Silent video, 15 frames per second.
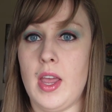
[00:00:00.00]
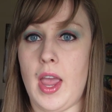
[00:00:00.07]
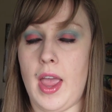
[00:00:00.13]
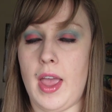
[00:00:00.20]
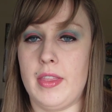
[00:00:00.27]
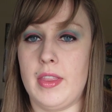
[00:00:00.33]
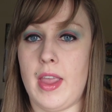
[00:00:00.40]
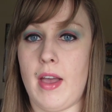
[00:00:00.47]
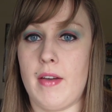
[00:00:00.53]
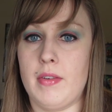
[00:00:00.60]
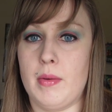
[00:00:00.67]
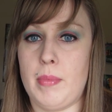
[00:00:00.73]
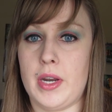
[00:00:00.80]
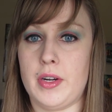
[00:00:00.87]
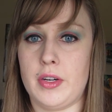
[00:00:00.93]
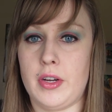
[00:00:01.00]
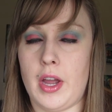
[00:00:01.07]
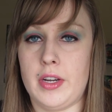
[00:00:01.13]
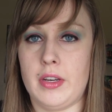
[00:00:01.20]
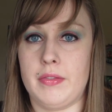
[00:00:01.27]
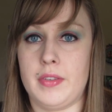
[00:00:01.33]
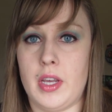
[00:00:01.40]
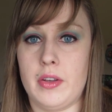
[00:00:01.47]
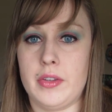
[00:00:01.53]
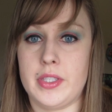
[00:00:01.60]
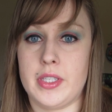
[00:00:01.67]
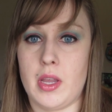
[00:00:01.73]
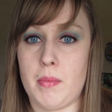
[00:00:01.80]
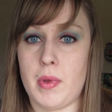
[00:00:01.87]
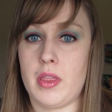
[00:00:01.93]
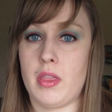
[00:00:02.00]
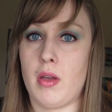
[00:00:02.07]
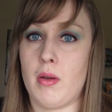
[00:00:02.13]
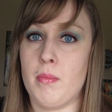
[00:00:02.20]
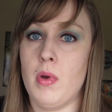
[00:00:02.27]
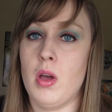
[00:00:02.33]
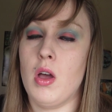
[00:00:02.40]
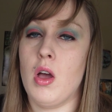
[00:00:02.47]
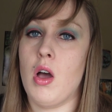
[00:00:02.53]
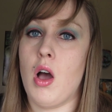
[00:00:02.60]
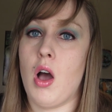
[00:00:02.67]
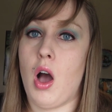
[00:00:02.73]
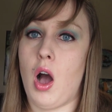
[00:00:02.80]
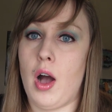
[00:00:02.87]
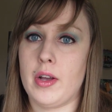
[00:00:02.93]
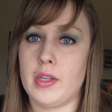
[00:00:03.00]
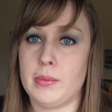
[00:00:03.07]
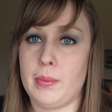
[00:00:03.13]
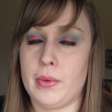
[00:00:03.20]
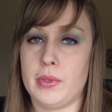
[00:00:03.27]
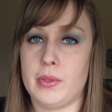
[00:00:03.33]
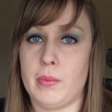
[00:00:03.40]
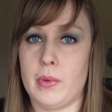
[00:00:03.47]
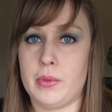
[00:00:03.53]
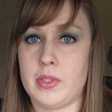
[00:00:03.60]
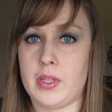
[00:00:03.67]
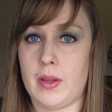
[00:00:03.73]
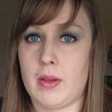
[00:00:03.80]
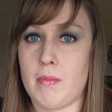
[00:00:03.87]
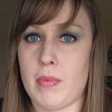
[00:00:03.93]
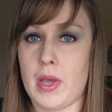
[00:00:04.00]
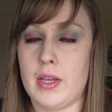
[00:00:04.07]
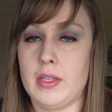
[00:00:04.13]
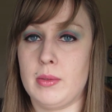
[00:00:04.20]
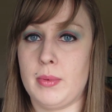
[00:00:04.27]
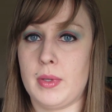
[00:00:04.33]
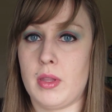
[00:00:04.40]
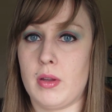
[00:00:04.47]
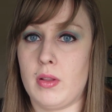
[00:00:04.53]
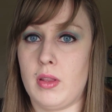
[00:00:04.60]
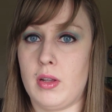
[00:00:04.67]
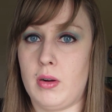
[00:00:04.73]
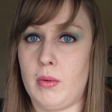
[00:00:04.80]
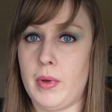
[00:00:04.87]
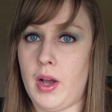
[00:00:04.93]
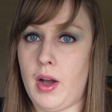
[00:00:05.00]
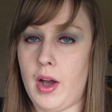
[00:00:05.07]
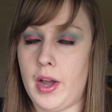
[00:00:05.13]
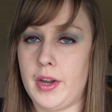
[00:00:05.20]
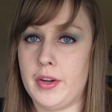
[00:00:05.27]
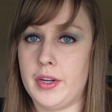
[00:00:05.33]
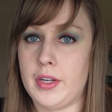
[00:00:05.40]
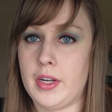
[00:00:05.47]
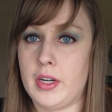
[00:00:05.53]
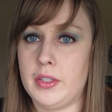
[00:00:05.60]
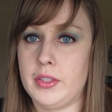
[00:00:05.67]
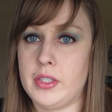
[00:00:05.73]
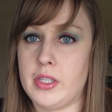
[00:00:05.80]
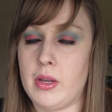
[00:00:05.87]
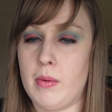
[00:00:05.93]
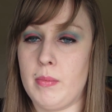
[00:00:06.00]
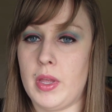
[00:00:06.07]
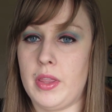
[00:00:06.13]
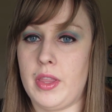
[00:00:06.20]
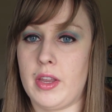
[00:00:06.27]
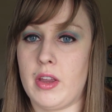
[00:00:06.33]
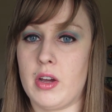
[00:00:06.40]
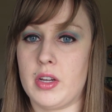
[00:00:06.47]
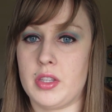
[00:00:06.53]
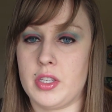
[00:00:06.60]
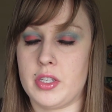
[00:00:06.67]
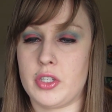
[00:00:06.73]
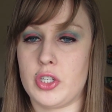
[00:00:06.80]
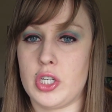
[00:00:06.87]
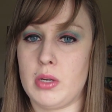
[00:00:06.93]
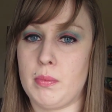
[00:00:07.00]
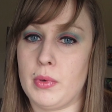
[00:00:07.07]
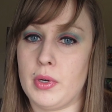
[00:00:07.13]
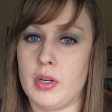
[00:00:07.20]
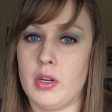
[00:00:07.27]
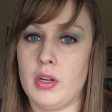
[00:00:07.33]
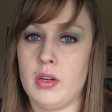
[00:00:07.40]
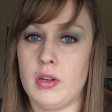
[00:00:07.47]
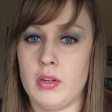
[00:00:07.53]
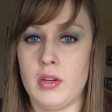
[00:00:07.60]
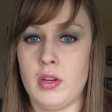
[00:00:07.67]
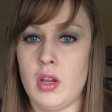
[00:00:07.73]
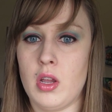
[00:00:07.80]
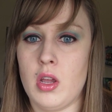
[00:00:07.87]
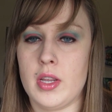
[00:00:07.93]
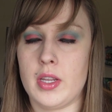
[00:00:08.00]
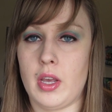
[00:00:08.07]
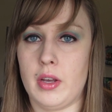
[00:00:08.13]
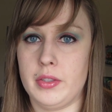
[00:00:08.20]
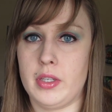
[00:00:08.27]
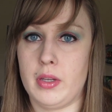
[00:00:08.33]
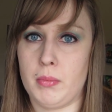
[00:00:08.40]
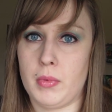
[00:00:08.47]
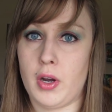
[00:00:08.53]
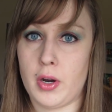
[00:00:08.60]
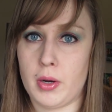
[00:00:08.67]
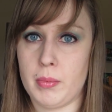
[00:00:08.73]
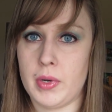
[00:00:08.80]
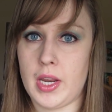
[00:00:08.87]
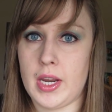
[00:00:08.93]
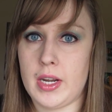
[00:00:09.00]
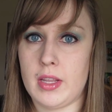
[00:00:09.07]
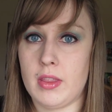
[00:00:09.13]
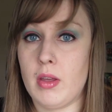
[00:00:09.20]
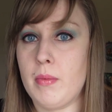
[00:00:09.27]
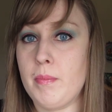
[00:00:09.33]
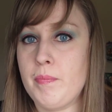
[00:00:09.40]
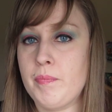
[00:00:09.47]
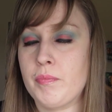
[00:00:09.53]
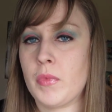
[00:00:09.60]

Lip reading: and they have a better kind of calcium in them. Oxbow is about second best, but they're a little bit higher in calcium, and they got the cheaper calcium carbonate in them,